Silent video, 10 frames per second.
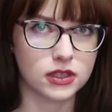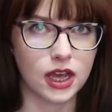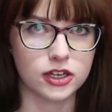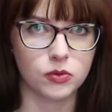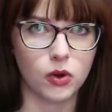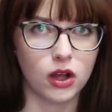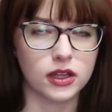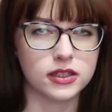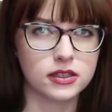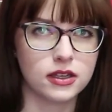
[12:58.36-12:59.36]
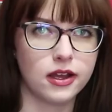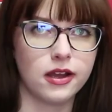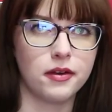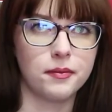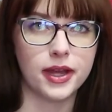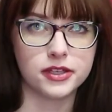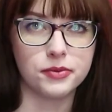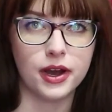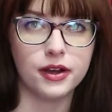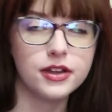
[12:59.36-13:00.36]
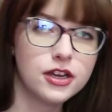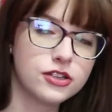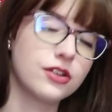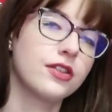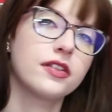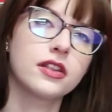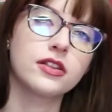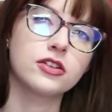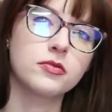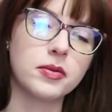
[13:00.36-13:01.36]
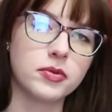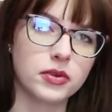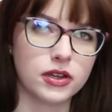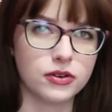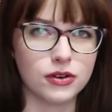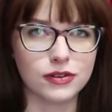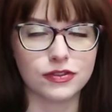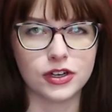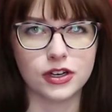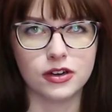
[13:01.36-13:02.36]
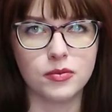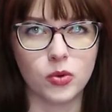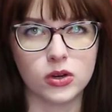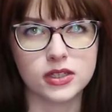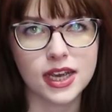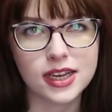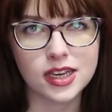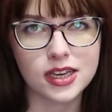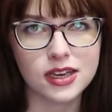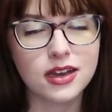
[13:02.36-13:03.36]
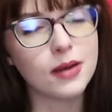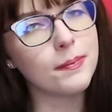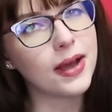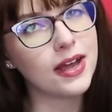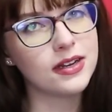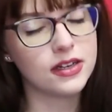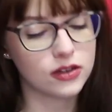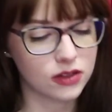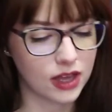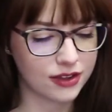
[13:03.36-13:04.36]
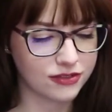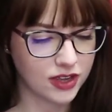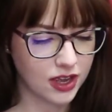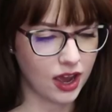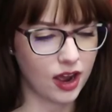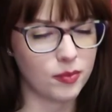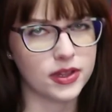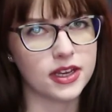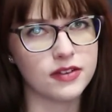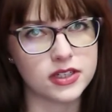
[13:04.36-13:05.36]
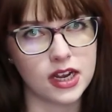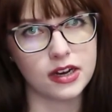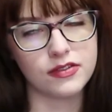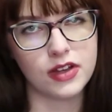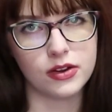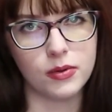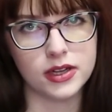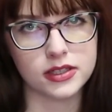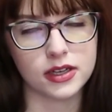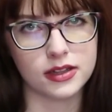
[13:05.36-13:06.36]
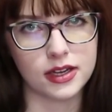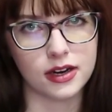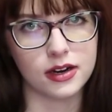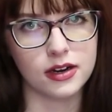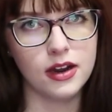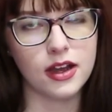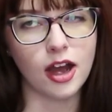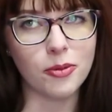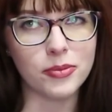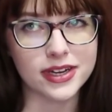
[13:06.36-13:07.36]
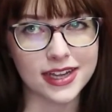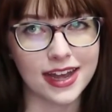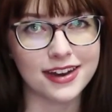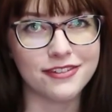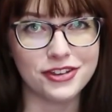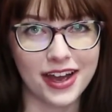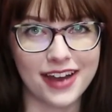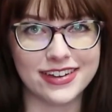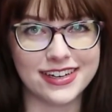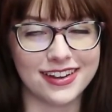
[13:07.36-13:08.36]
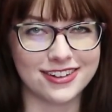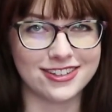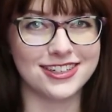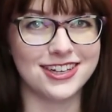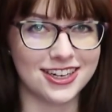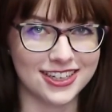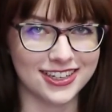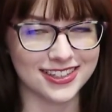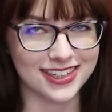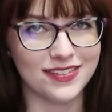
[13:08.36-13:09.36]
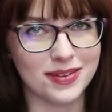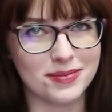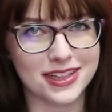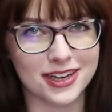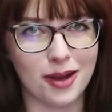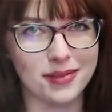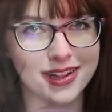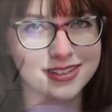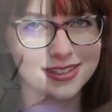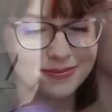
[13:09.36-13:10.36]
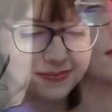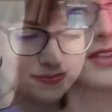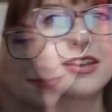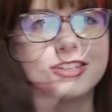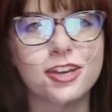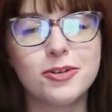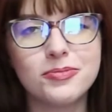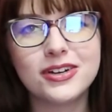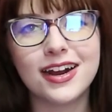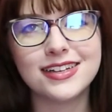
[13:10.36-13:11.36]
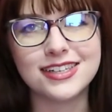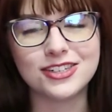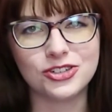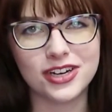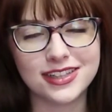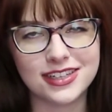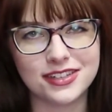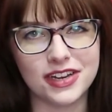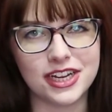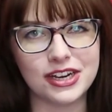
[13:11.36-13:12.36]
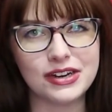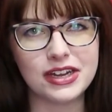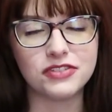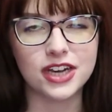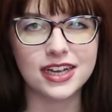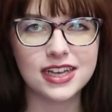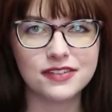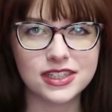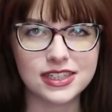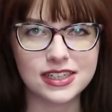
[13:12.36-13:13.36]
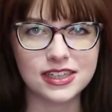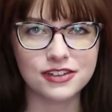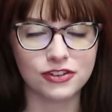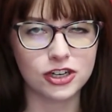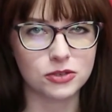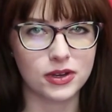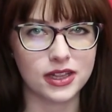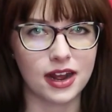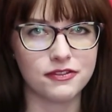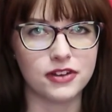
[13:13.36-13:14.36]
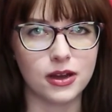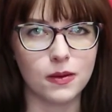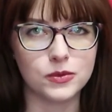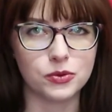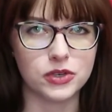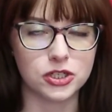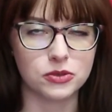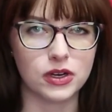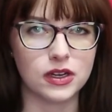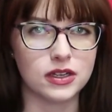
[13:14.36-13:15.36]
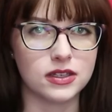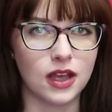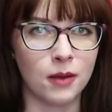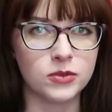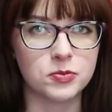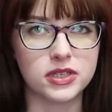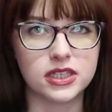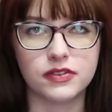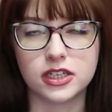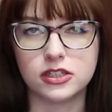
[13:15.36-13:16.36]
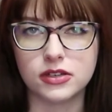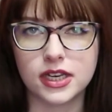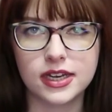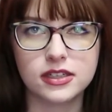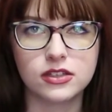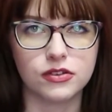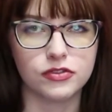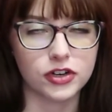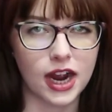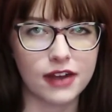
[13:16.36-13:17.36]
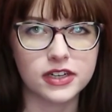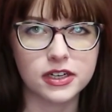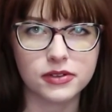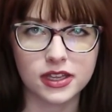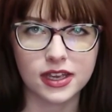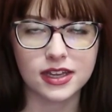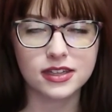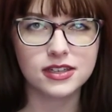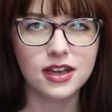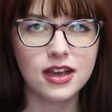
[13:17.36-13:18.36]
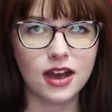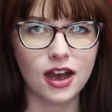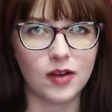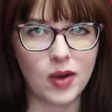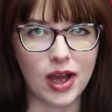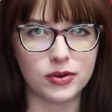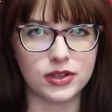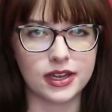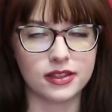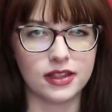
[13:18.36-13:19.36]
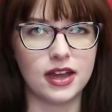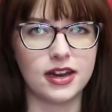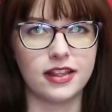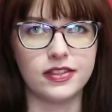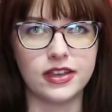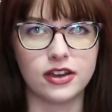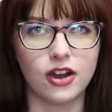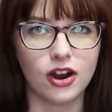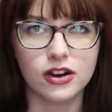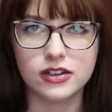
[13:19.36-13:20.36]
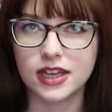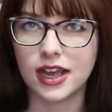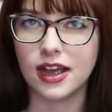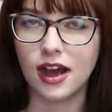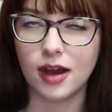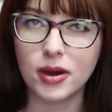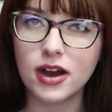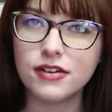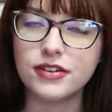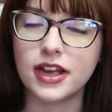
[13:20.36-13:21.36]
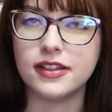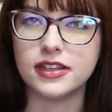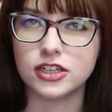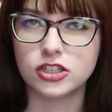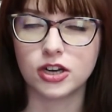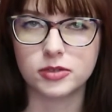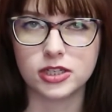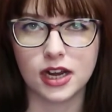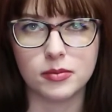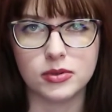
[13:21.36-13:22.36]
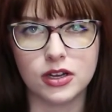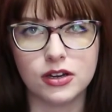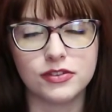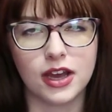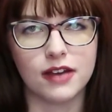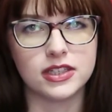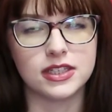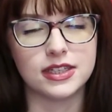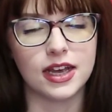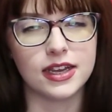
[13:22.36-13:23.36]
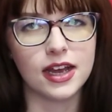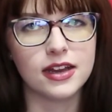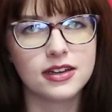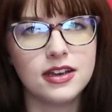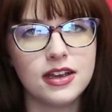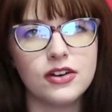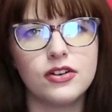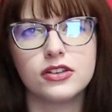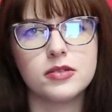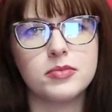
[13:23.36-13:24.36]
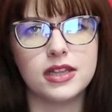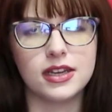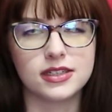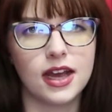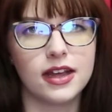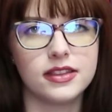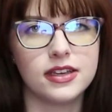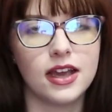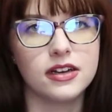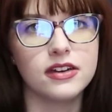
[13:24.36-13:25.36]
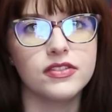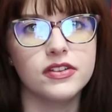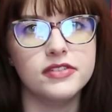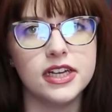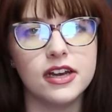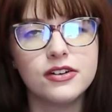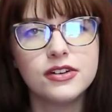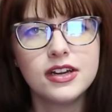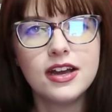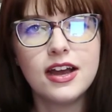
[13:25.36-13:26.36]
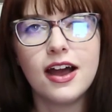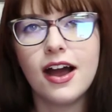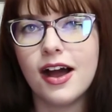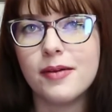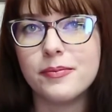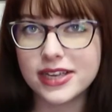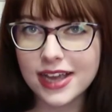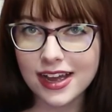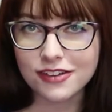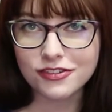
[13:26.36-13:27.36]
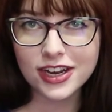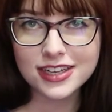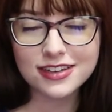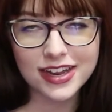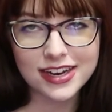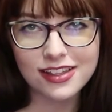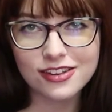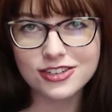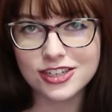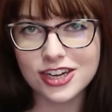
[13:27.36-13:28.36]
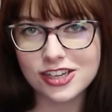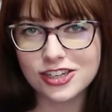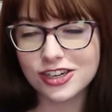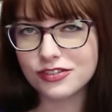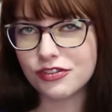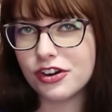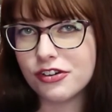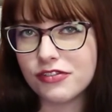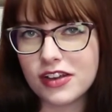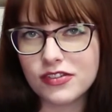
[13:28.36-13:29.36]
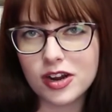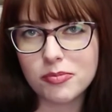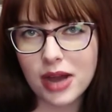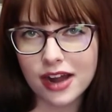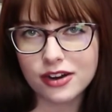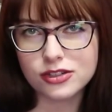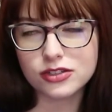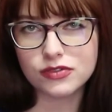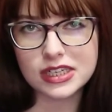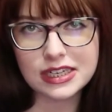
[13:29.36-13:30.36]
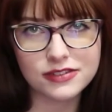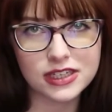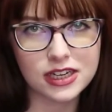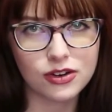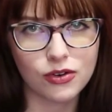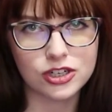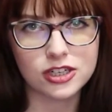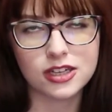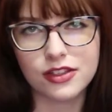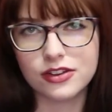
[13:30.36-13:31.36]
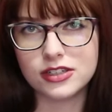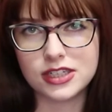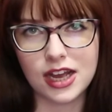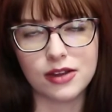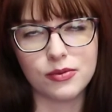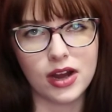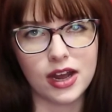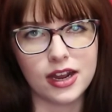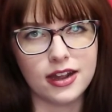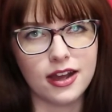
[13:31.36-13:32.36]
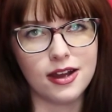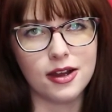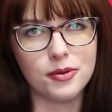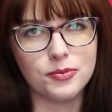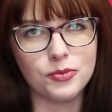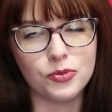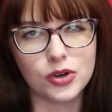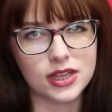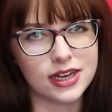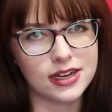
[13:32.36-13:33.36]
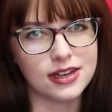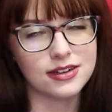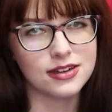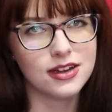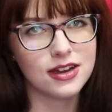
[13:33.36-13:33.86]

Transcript: / wallets as well. So I thought that those might be really cool for your more techie men in your life, but they have a ton of other ones on there. But again, if you have any other suggestions, leave them in the comments. So I hope you guys enjoyed this video. If you guys haven't seen the first one that I filmed, which was specific to kids or for crafting with kids, I will link that in the cards above and the description down below if you haven't seen that yet. It'll also be linked at the end of the video. But yeah, if you guys have any other suggestions for your favorite patterns for gifting or just other DIY related